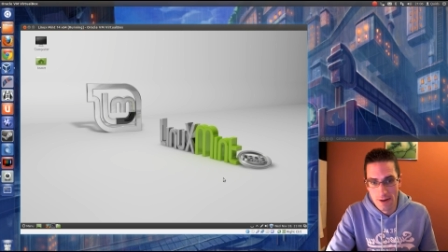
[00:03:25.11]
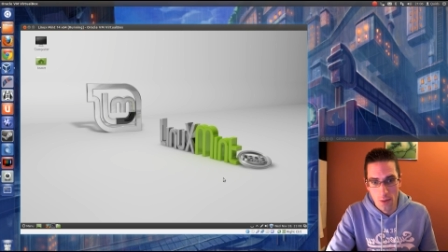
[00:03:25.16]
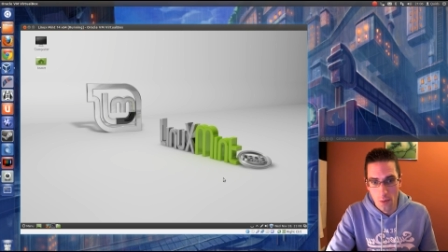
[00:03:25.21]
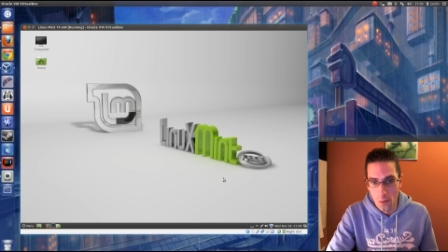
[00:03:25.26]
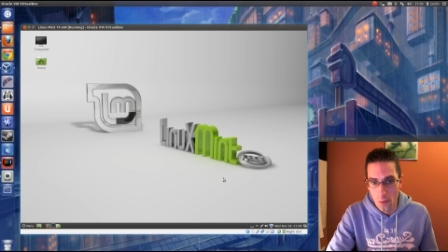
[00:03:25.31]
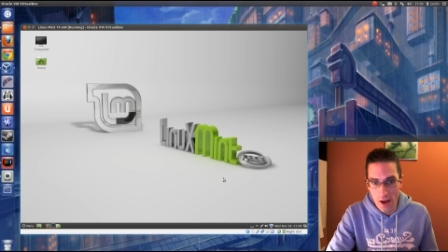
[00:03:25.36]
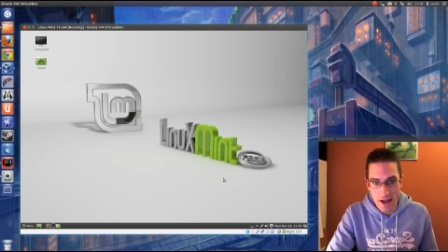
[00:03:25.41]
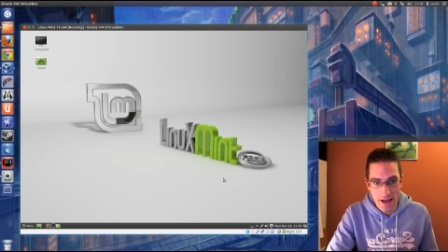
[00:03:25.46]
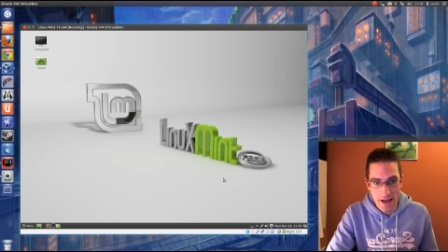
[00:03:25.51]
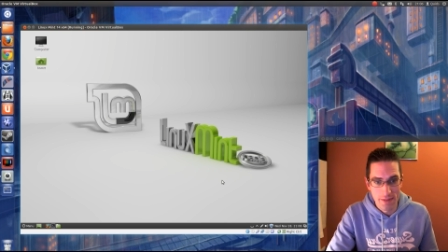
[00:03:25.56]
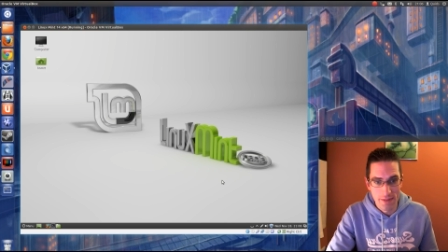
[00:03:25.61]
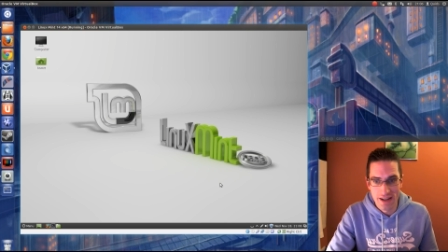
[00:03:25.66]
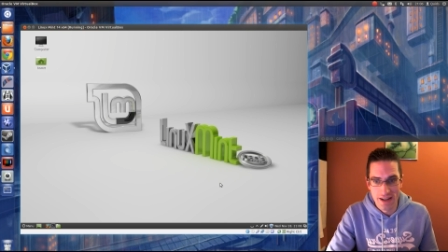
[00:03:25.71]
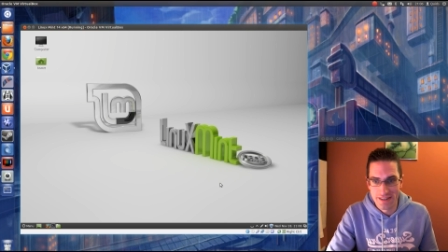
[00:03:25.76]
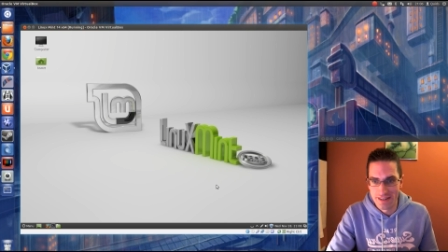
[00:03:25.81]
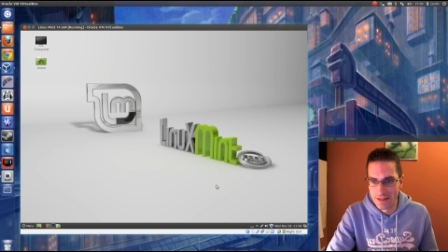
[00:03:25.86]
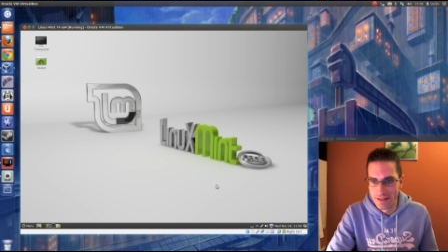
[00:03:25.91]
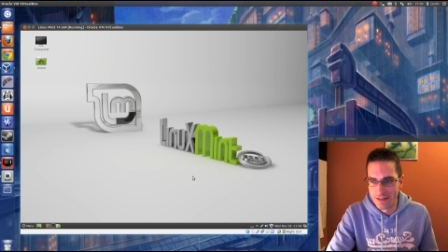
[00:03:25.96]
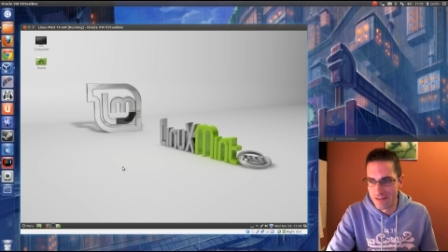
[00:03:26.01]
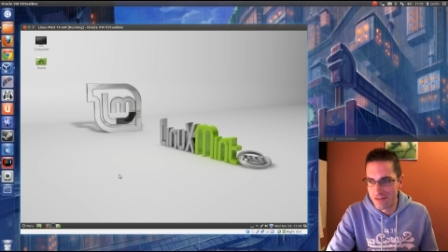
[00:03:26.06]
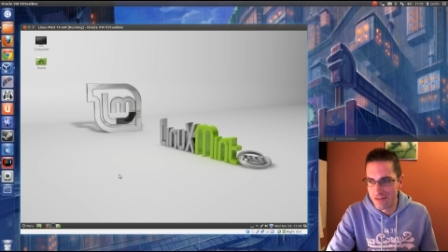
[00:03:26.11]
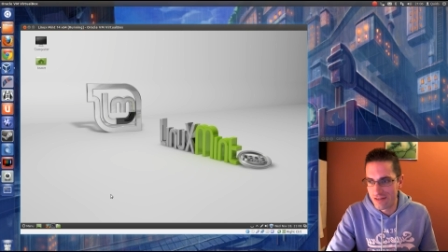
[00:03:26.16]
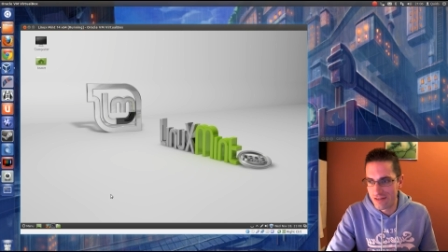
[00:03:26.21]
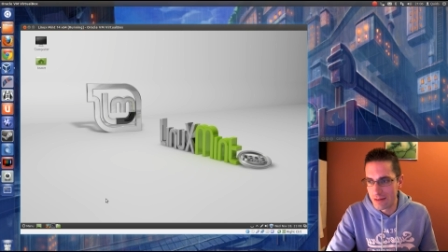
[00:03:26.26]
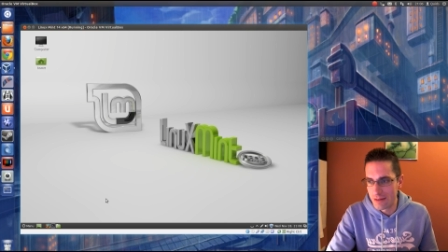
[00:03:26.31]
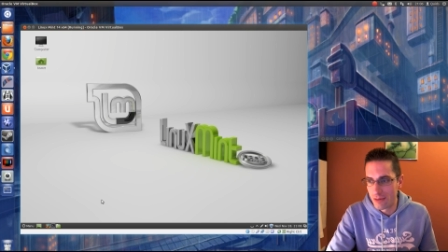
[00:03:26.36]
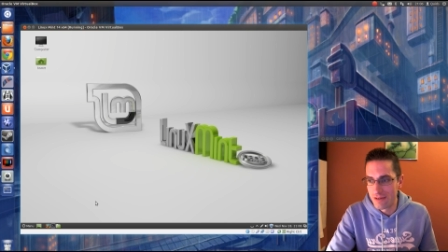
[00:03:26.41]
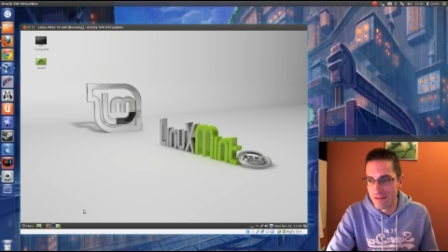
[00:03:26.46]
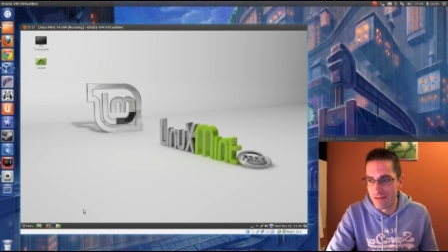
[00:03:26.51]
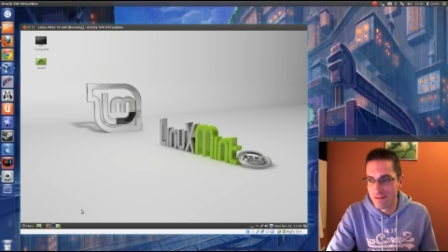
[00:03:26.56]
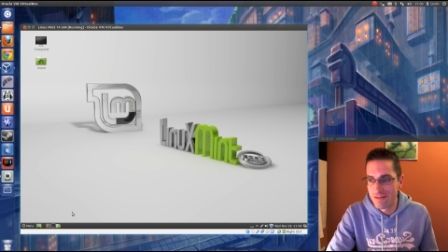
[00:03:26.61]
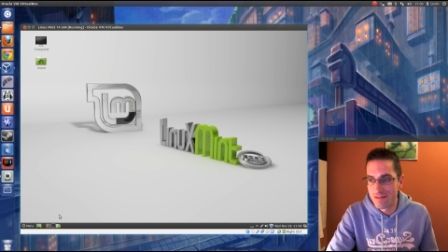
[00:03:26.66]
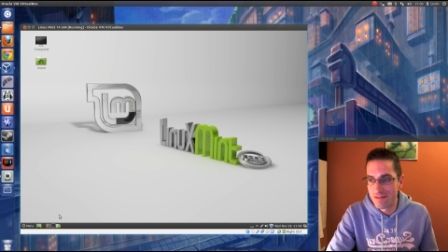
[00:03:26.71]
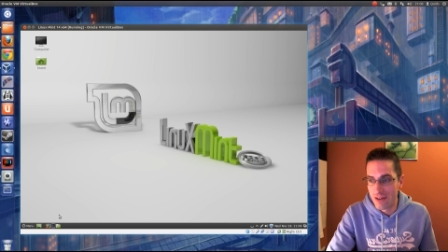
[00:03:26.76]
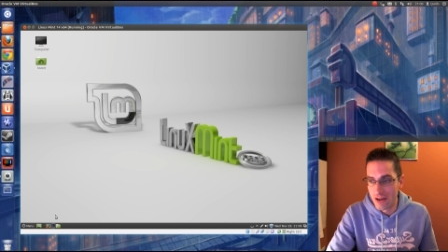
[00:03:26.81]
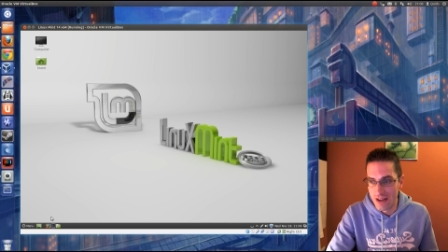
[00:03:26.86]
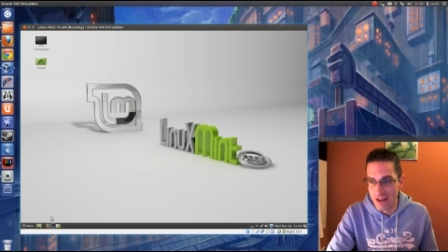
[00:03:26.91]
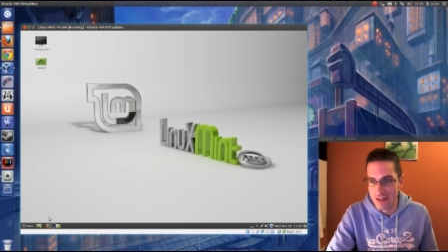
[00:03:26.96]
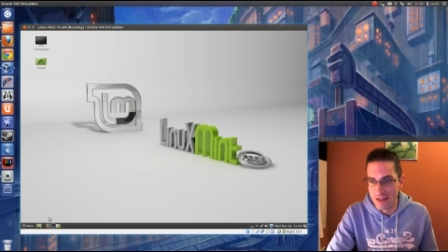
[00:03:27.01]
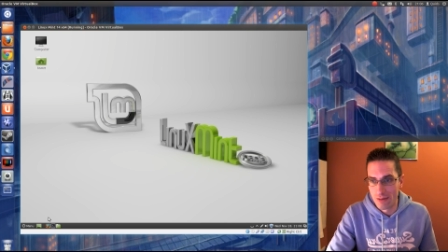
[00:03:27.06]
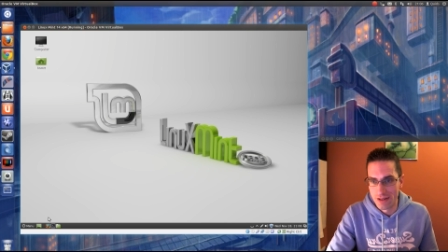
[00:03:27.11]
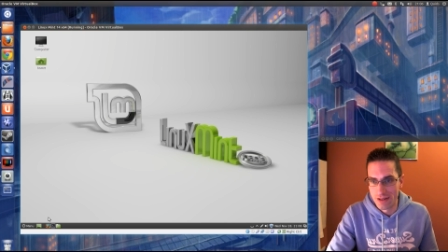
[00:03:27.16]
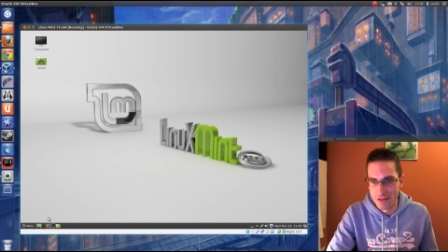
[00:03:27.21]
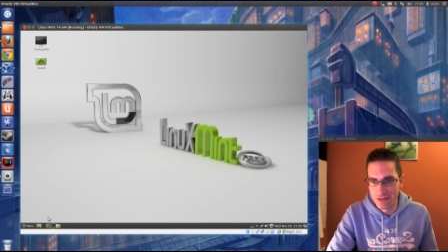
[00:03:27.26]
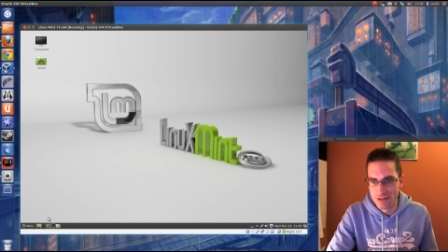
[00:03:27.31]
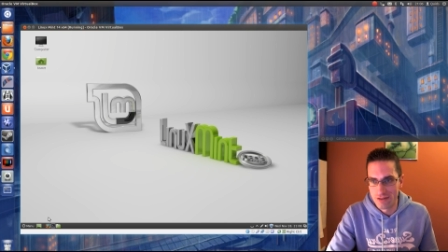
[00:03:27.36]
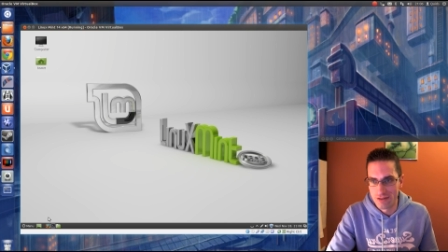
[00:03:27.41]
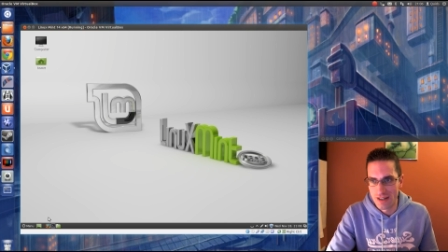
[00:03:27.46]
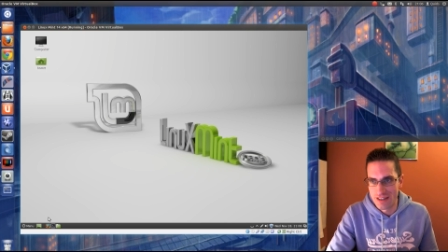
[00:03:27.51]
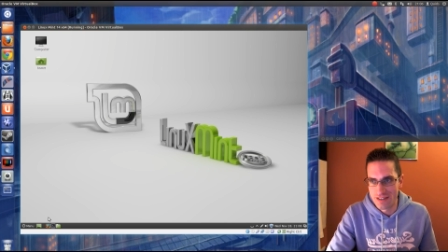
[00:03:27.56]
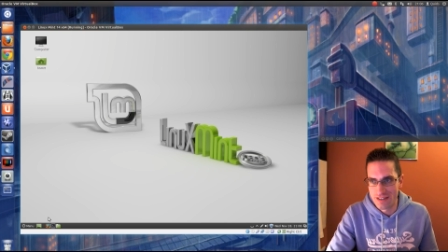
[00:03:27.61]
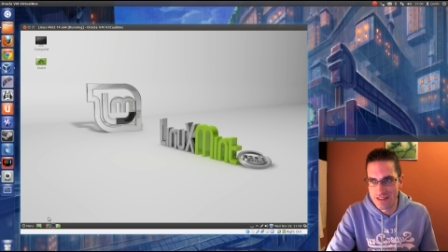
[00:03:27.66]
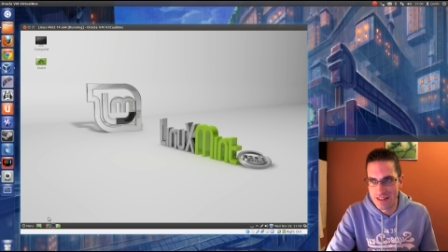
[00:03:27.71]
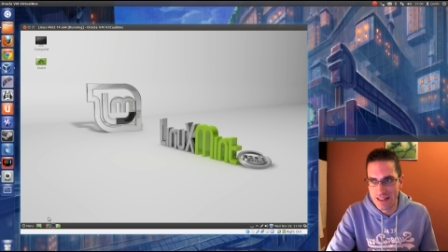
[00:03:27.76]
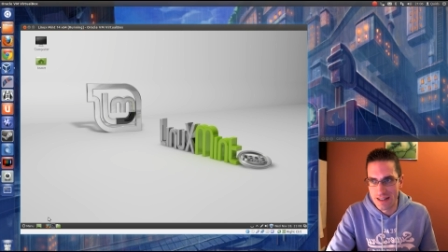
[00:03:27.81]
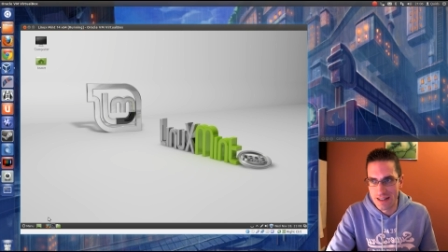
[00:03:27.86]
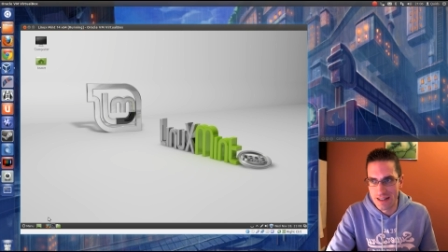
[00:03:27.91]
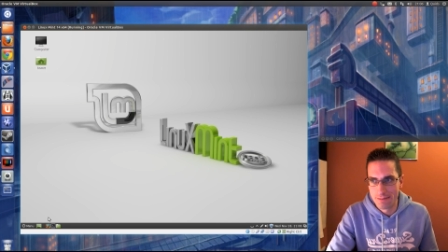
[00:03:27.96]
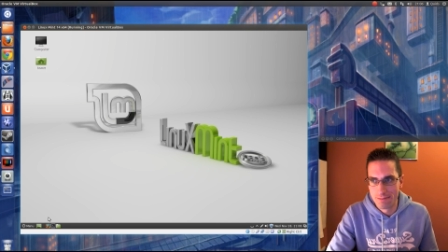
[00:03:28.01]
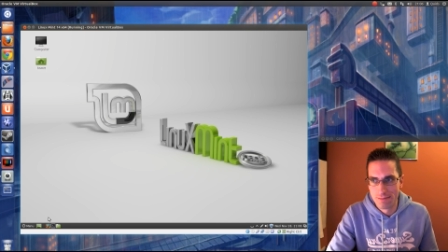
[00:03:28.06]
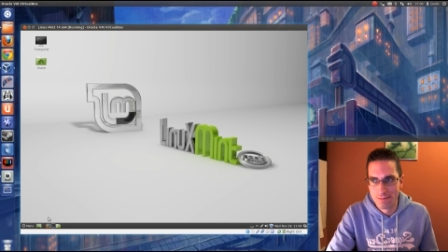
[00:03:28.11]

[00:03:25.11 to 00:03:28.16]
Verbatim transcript: way better than the three point five one that was released here.